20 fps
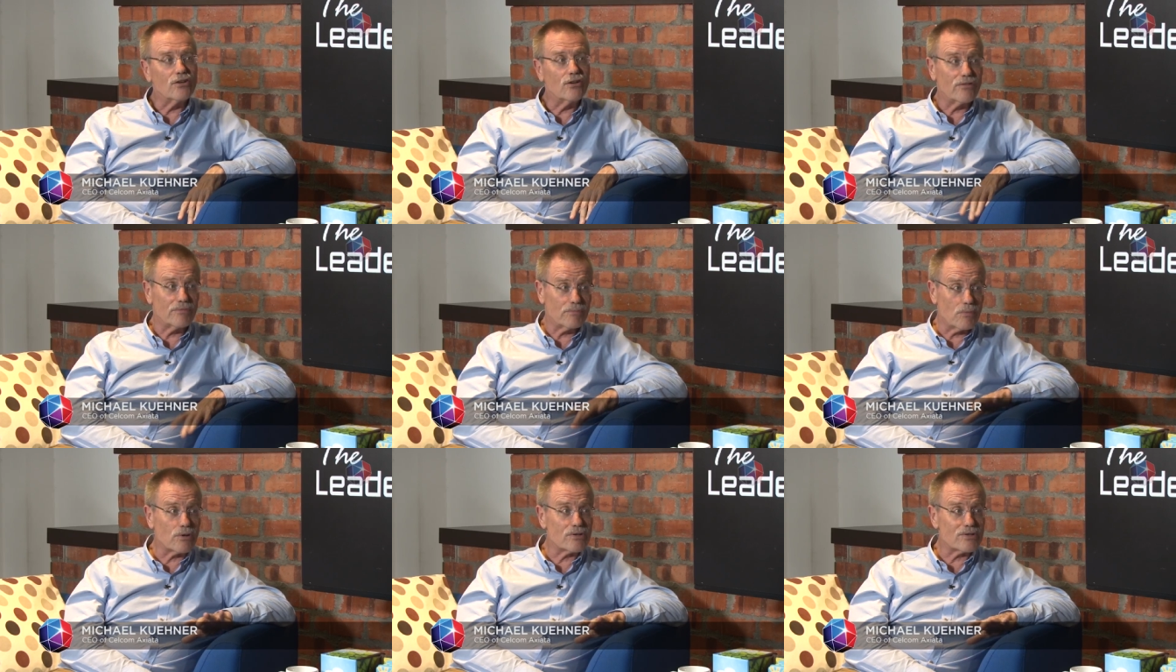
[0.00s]
a
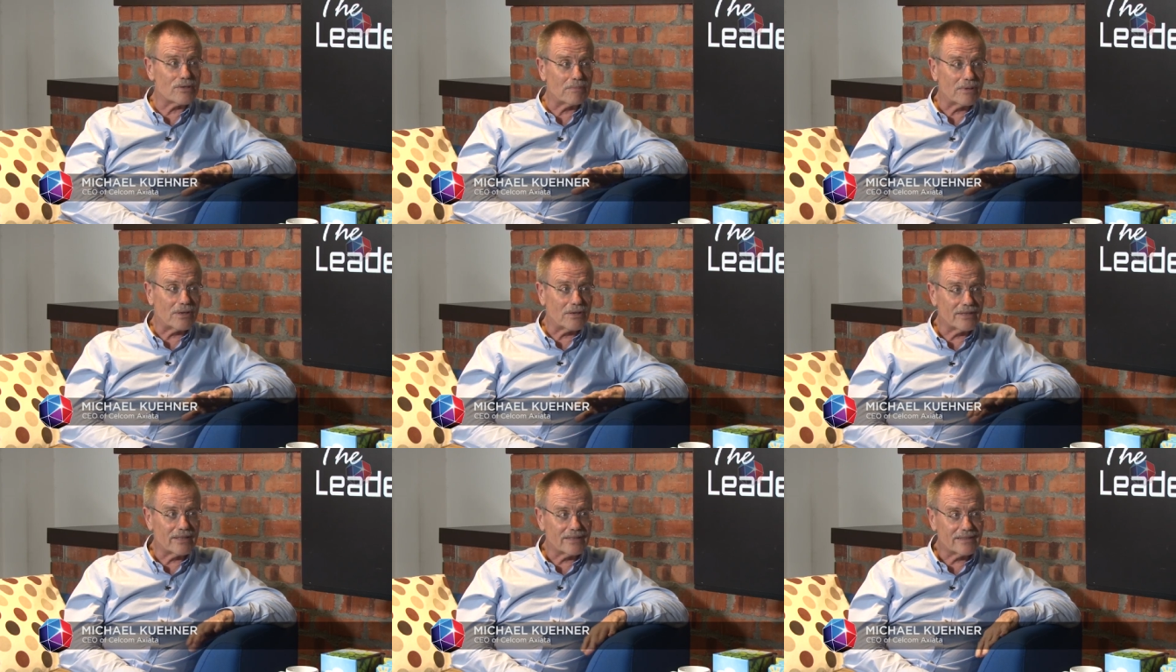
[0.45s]
lot of books
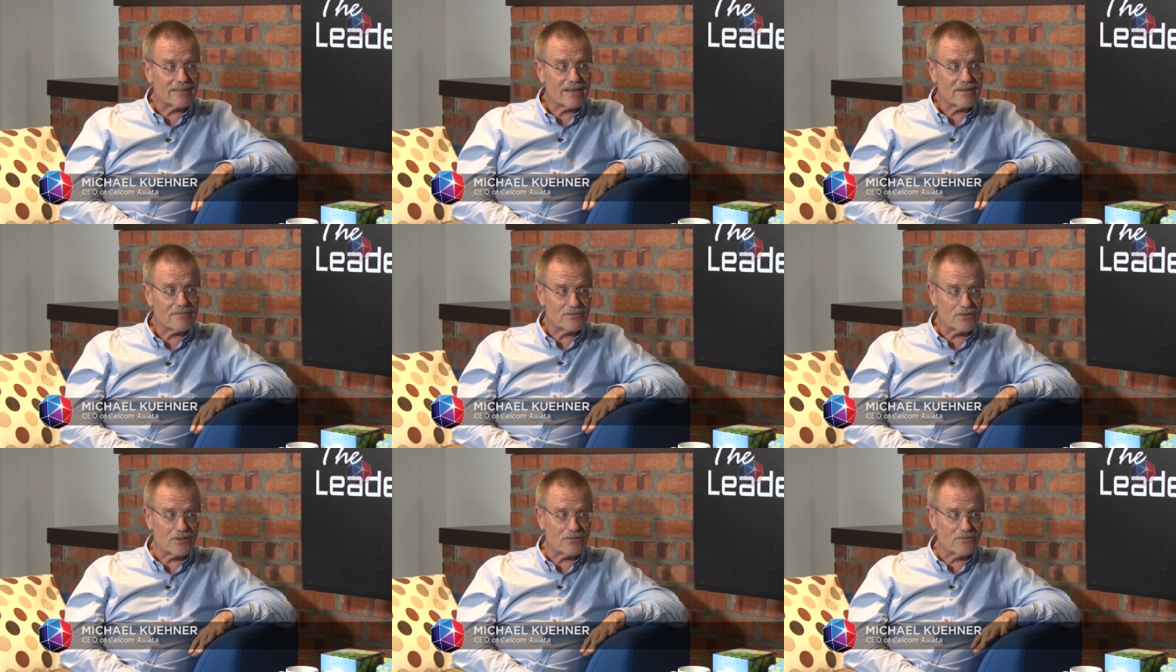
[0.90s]
about it.
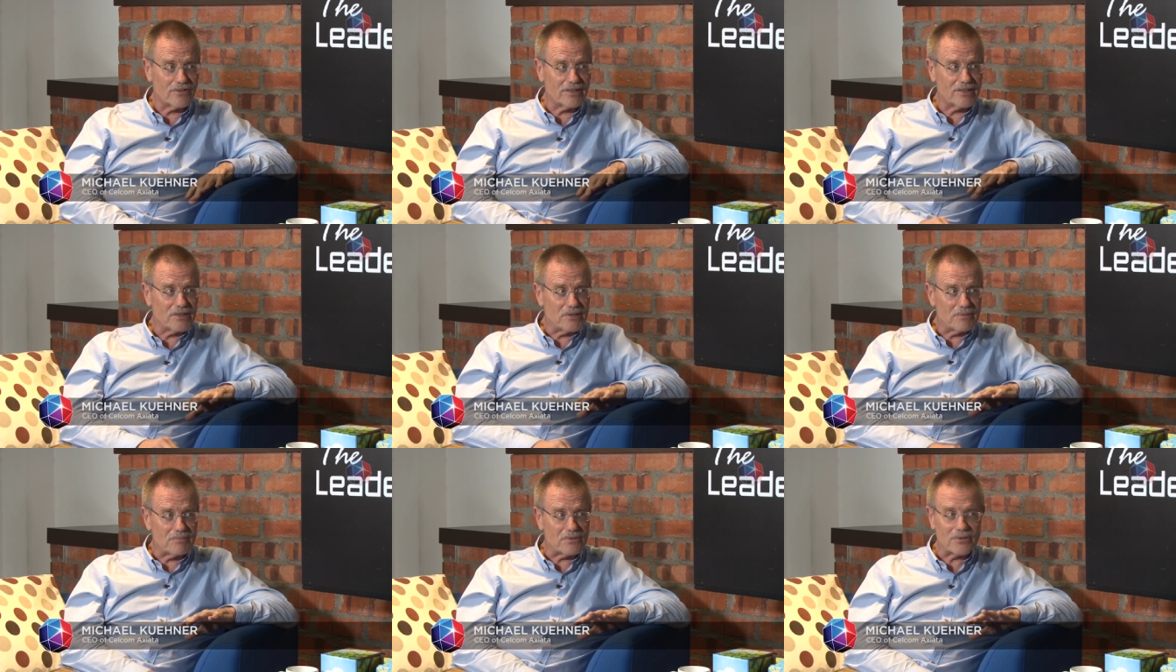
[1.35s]
I've not
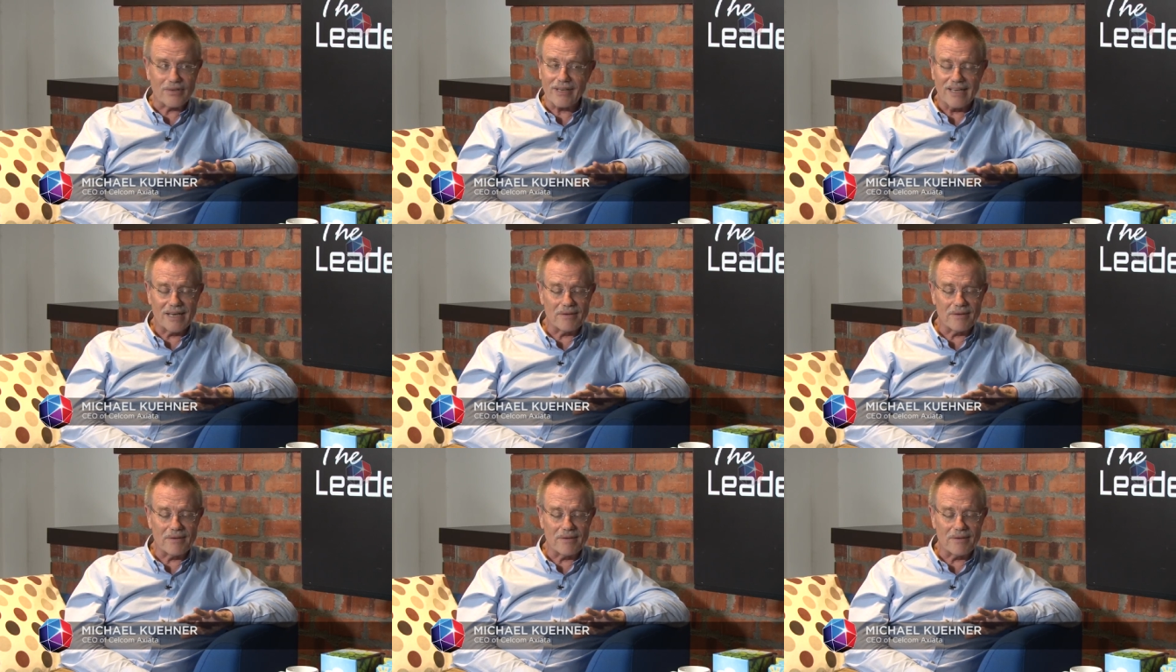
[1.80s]
written a book,